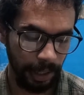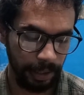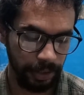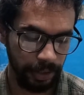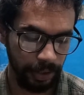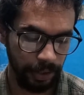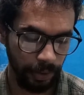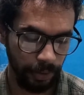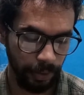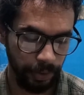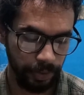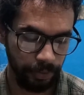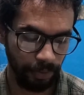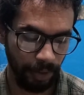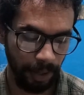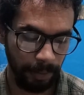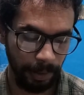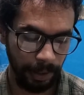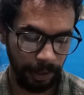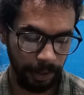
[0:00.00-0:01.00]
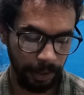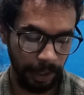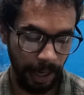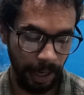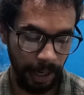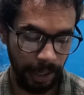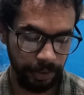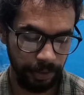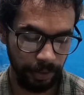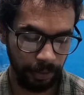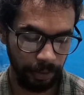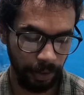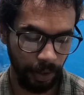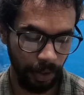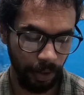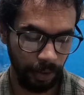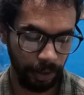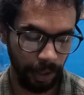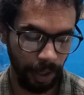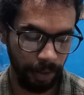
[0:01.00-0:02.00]
and she rose, wiping her hands on the
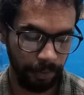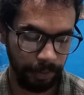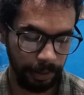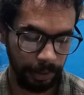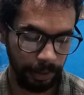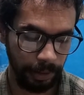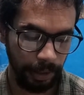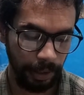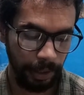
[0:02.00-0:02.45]
wrong towel.